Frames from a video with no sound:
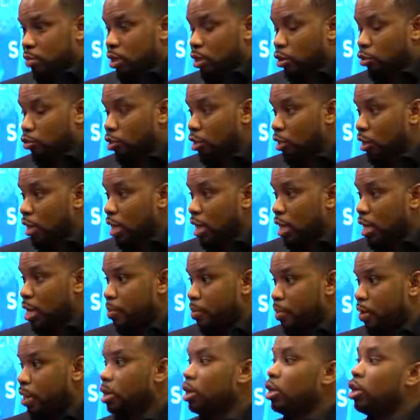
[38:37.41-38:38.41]
electricity
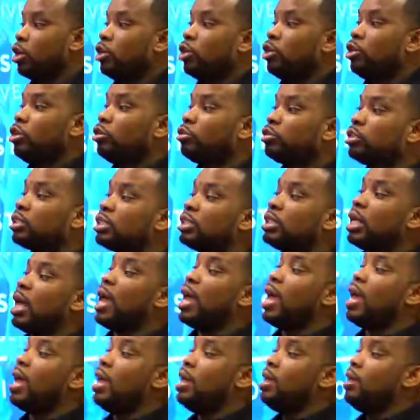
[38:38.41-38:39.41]
company, you'll
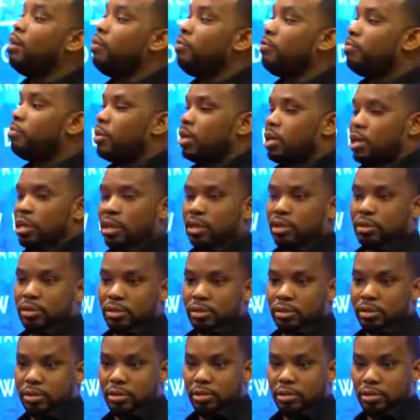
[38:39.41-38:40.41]
save money.
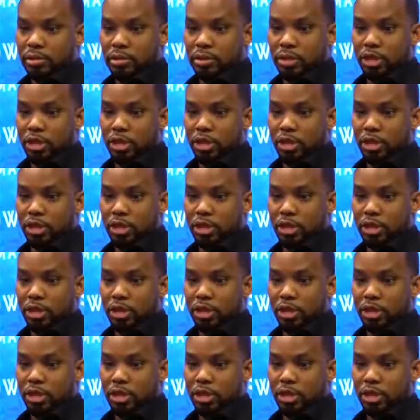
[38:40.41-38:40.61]
Mm.